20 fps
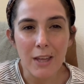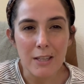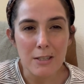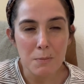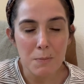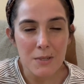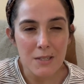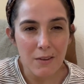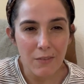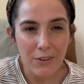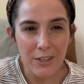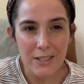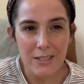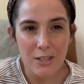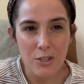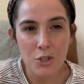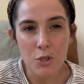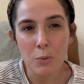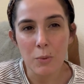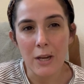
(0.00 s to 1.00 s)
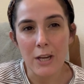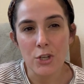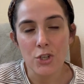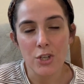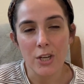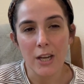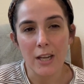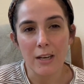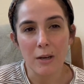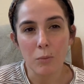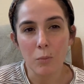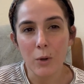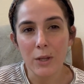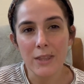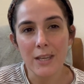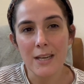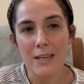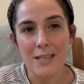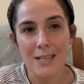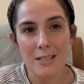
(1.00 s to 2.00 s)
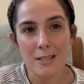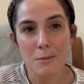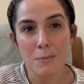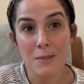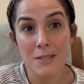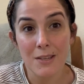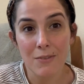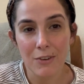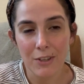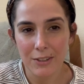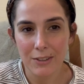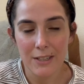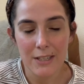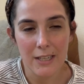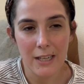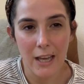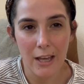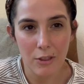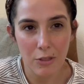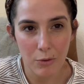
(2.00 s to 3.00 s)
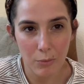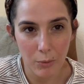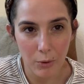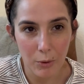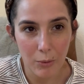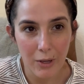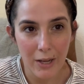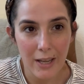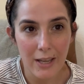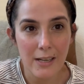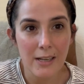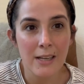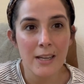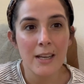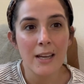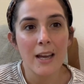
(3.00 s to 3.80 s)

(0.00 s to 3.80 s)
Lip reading: that specific situation and what they did specifically to get through it.